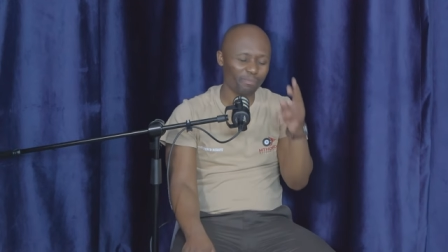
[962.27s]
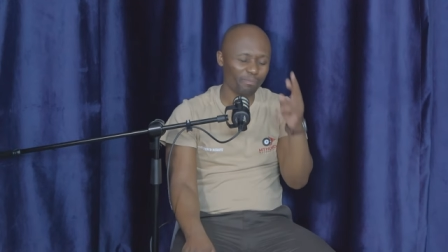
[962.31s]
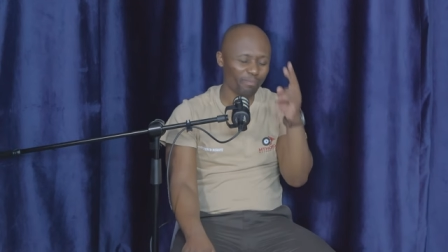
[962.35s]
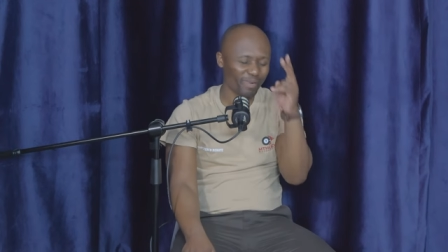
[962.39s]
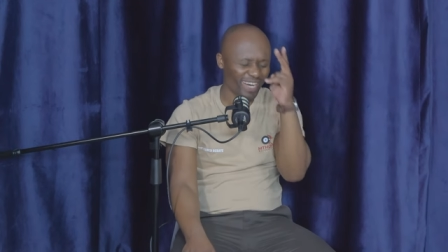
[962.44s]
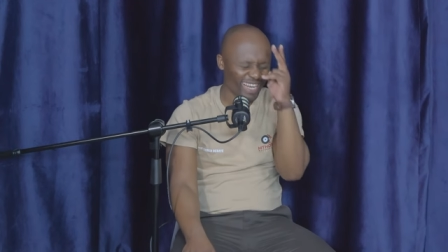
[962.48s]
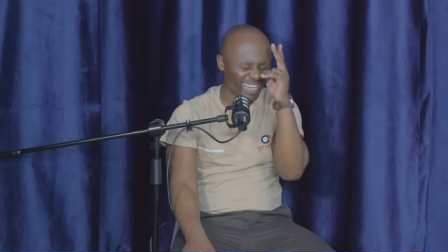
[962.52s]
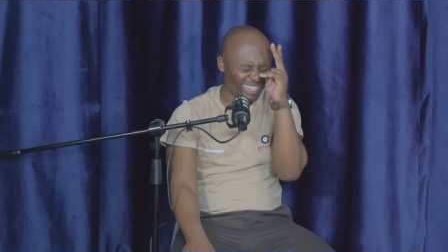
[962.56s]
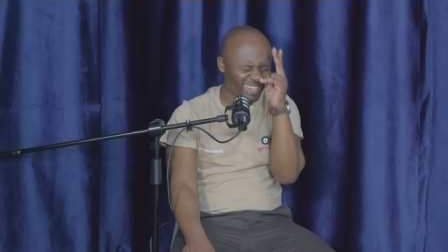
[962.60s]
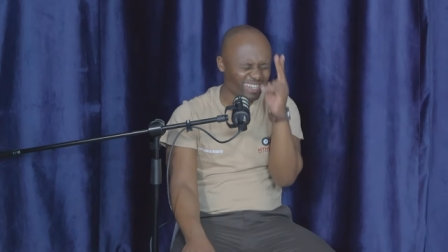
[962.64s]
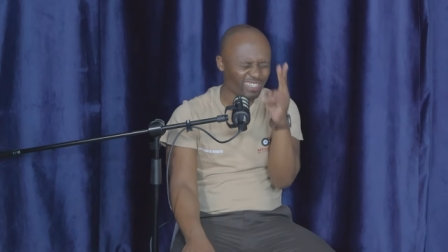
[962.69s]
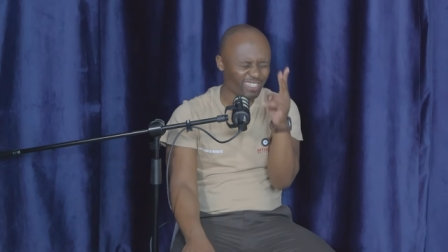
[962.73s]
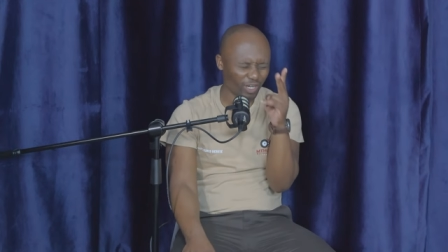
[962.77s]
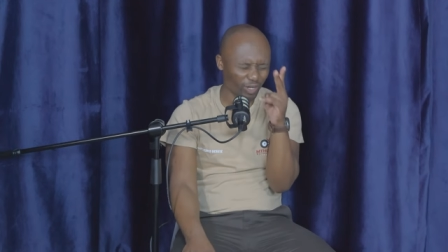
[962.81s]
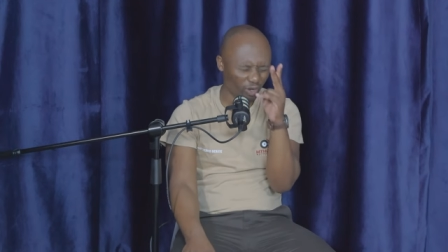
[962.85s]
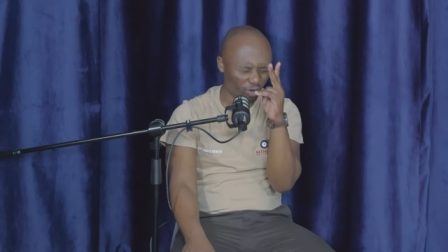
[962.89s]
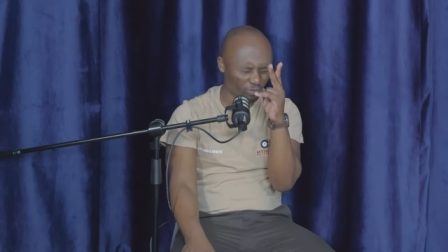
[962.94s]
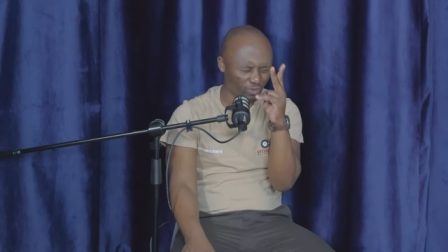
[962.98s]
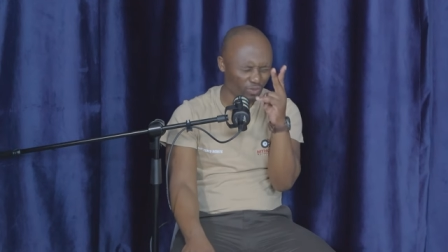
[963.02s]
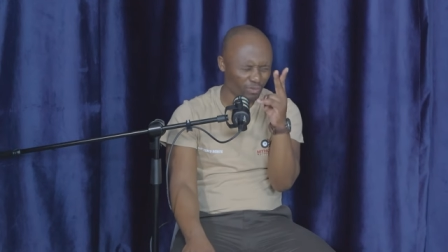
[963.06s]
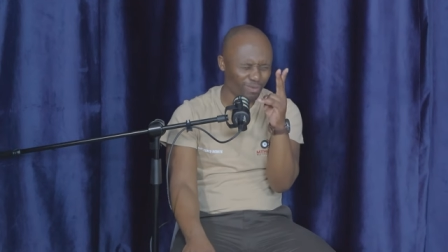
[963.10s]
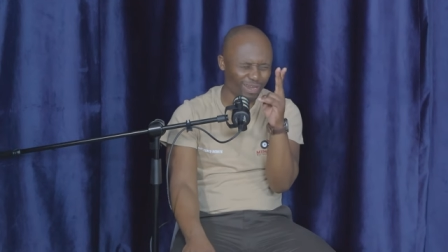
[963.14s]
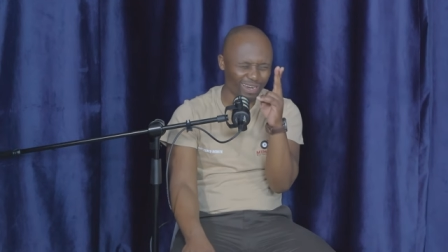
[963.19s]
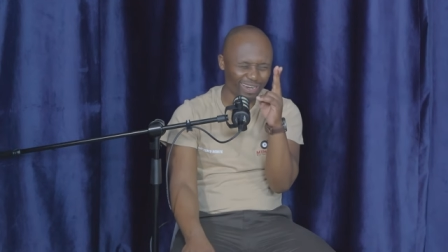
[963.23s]
President
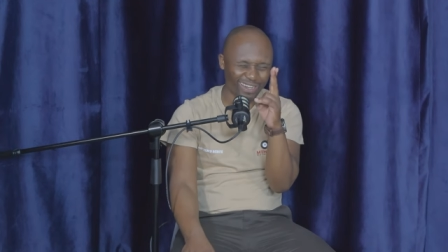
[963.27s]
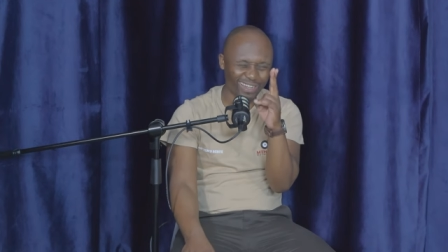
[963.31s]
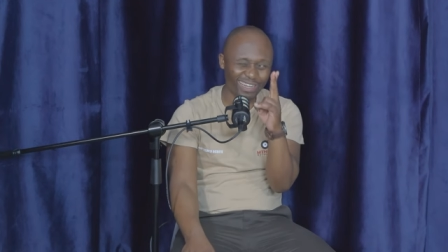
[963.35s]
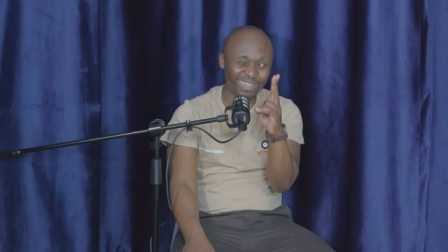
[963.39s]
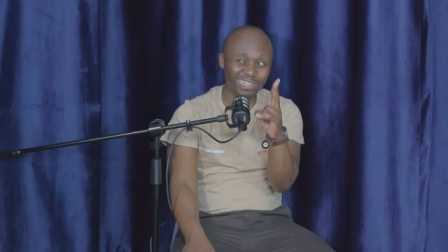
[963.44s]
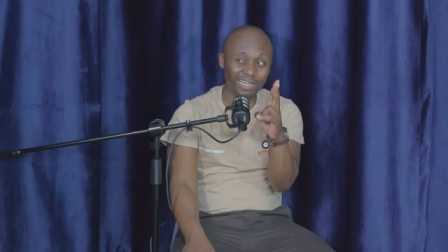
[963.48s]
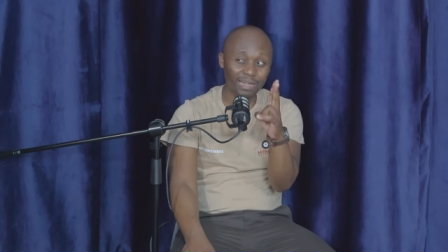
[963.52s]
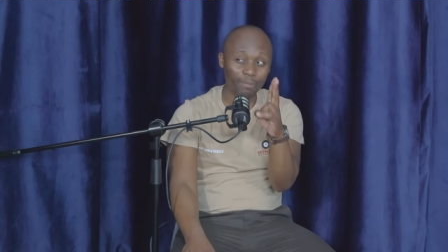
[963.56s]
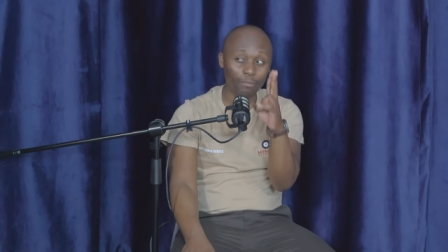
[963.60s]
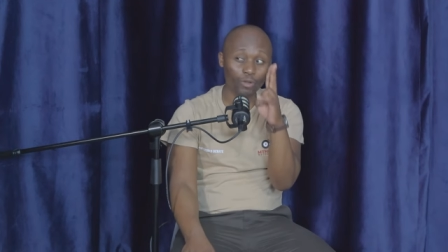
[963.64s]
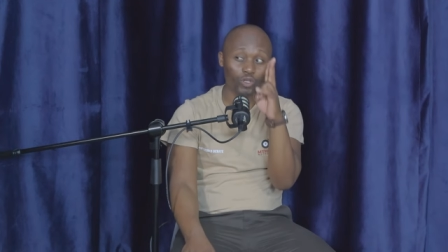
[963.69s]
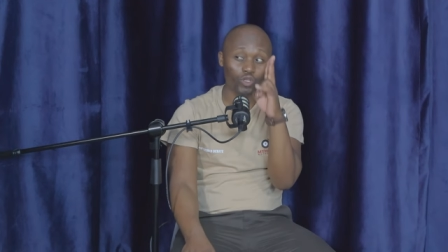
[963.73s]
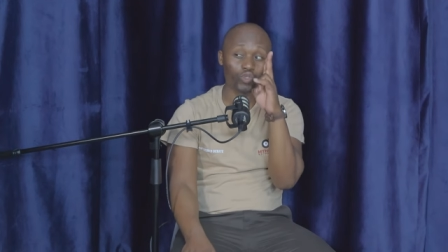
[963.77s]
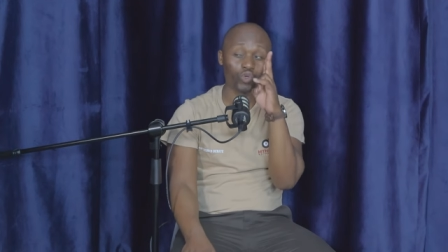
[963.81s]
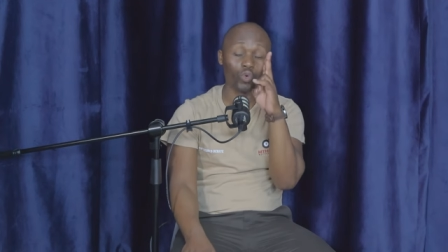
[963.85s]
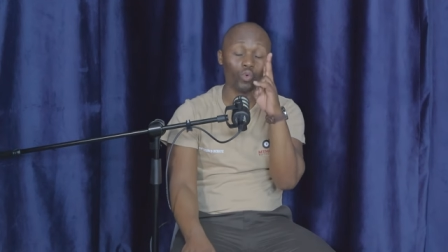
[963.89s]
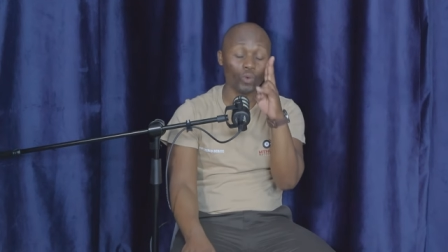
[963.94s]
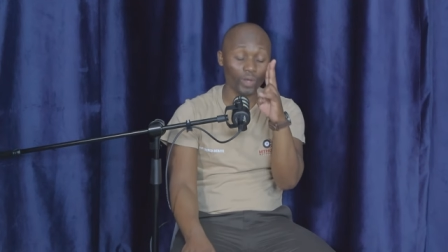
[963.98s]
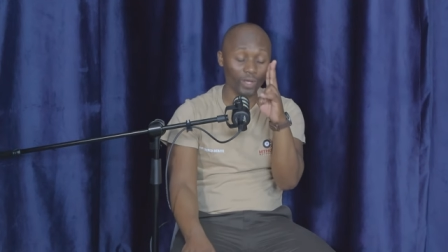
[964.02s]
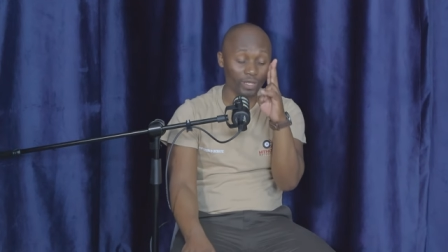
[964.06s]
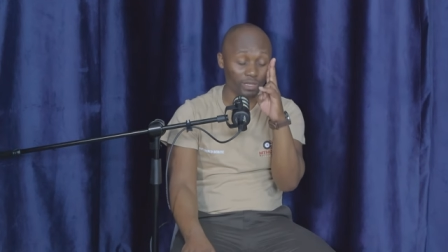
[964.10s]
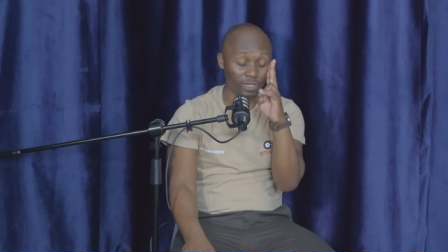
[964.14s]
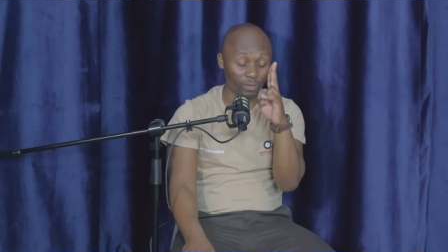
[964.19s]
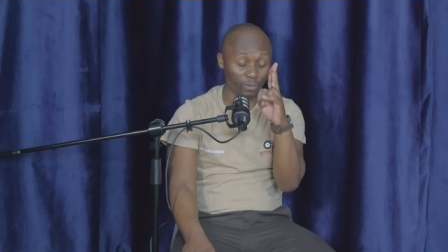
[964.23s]
Jacob Zuma ranked number two in